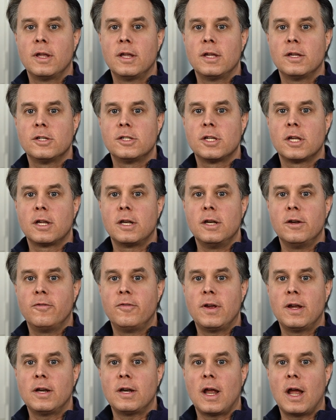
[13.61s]
is an
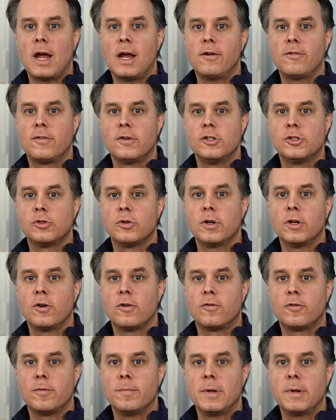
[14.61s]
event I've enjoyed over